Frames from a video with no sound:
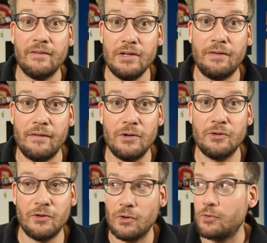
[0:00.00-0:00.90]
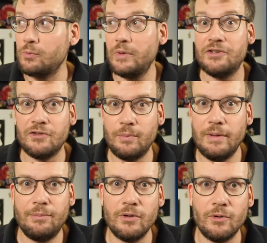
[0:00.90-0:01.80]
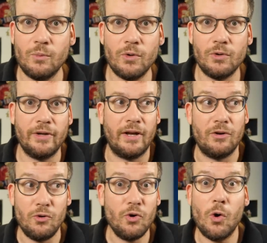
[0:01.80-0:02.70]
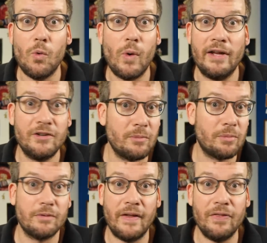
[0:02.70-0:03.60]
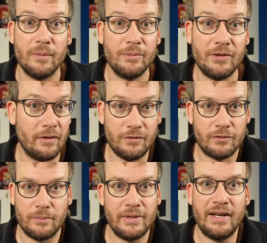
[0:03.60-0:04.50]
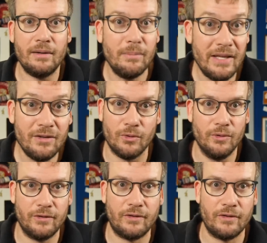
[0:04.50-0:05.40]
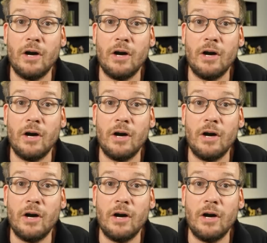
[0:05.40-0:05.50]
seventy-five years ago, the richest people in the world had no way to prevent themselves from getting measles.